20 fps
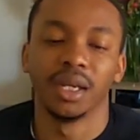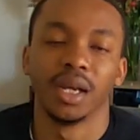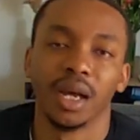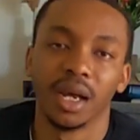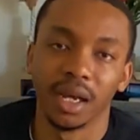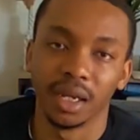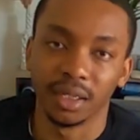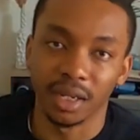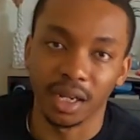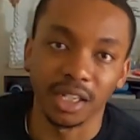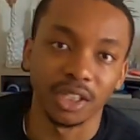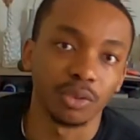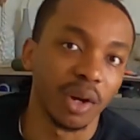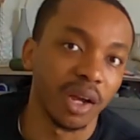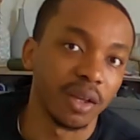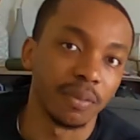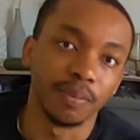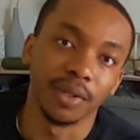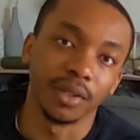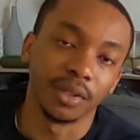and that's why
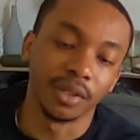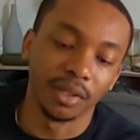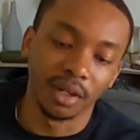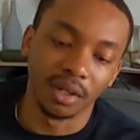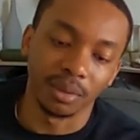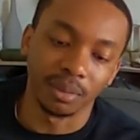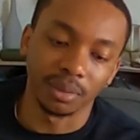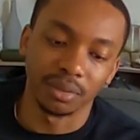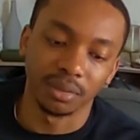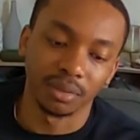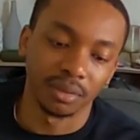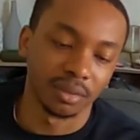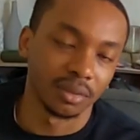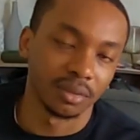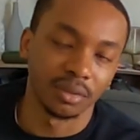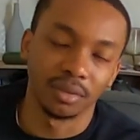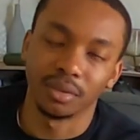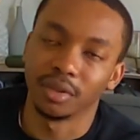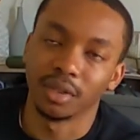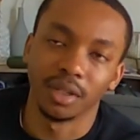I picked it up.
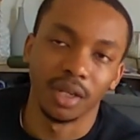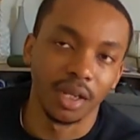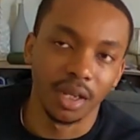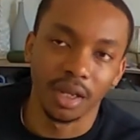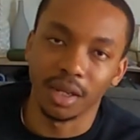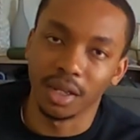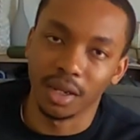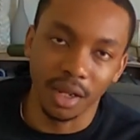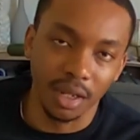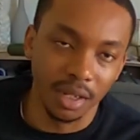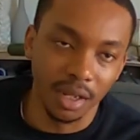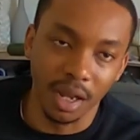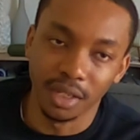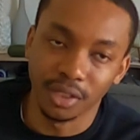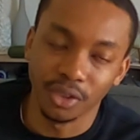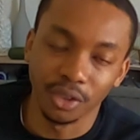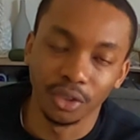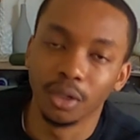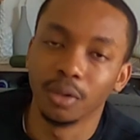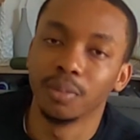
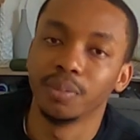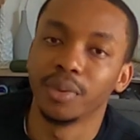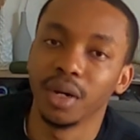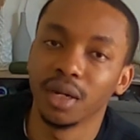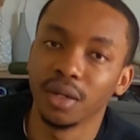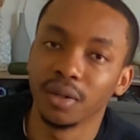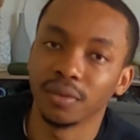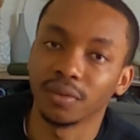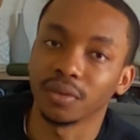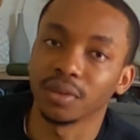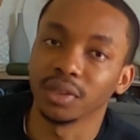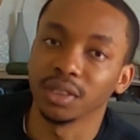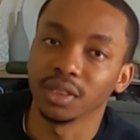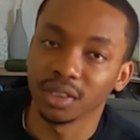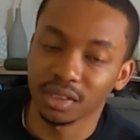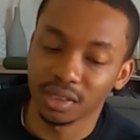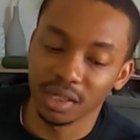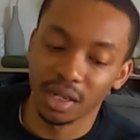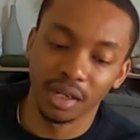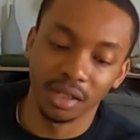It's a no-brainer for a
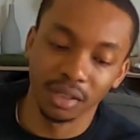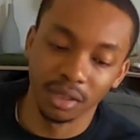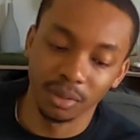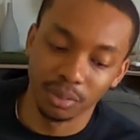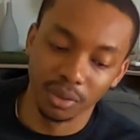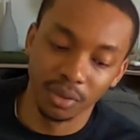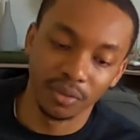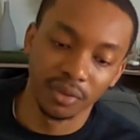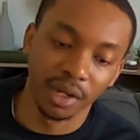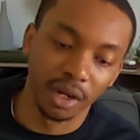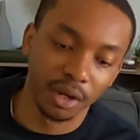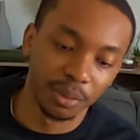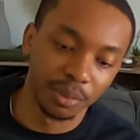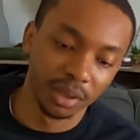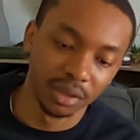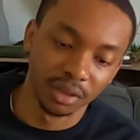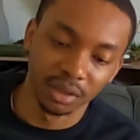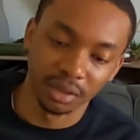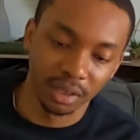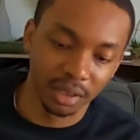SNELL approved
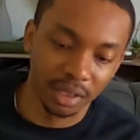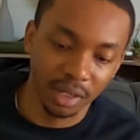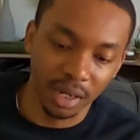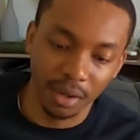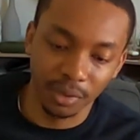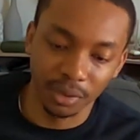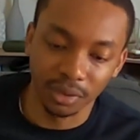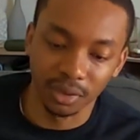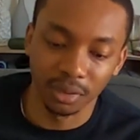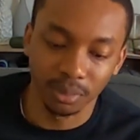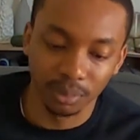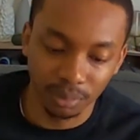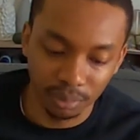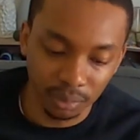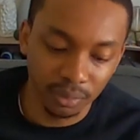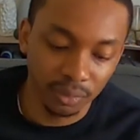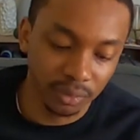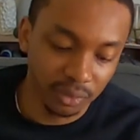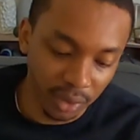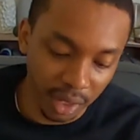helmet. That was a
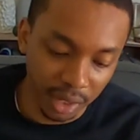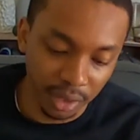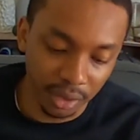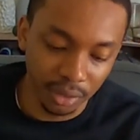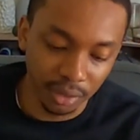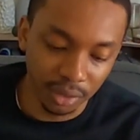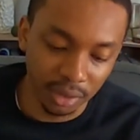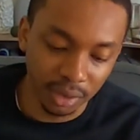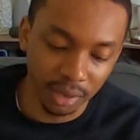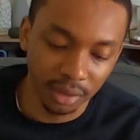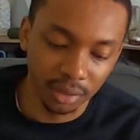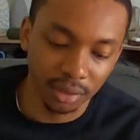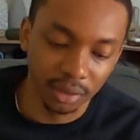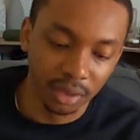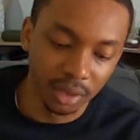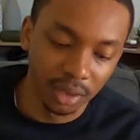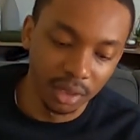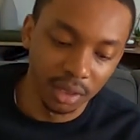very good deal.